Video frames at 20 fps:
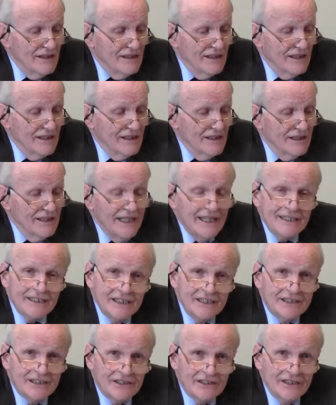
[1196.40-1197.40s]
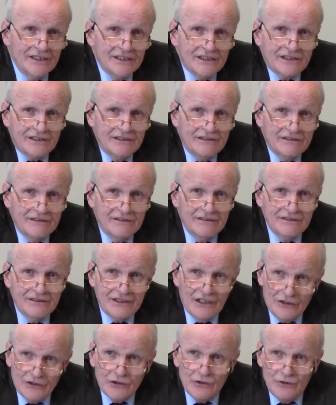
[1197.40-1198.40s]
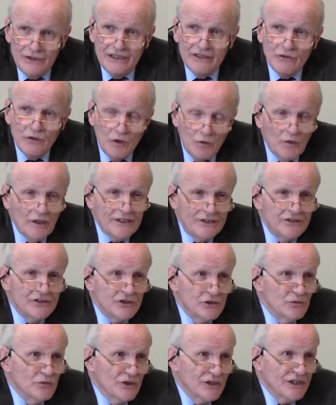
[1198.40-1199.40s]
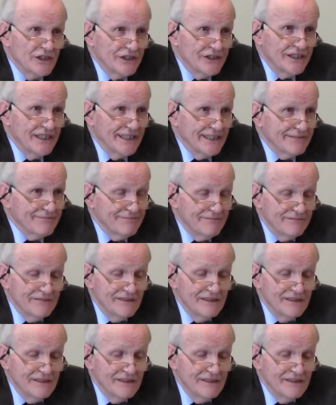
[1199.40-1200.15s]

and encouraged South Korea, well, why don't you work on that?